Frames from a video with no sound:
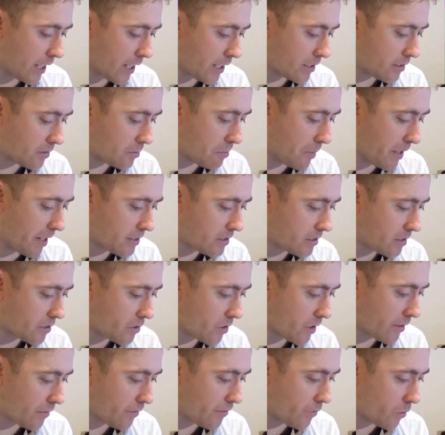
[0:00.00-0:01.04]
and basically
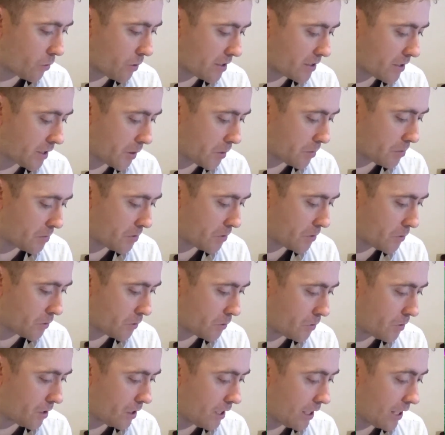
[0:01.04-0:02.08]
try and force him
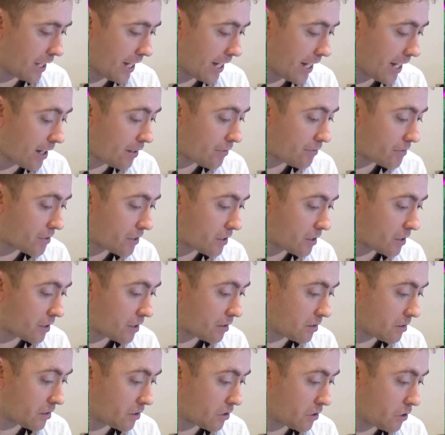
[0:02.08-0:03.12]
to have
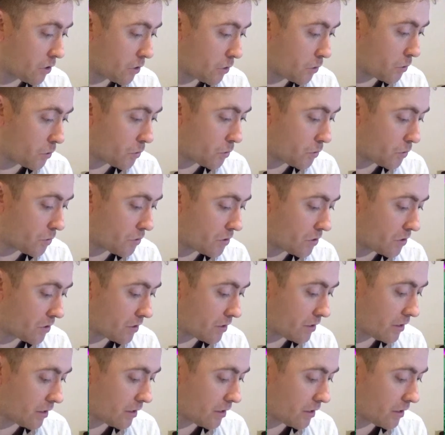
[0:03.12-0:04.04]
to use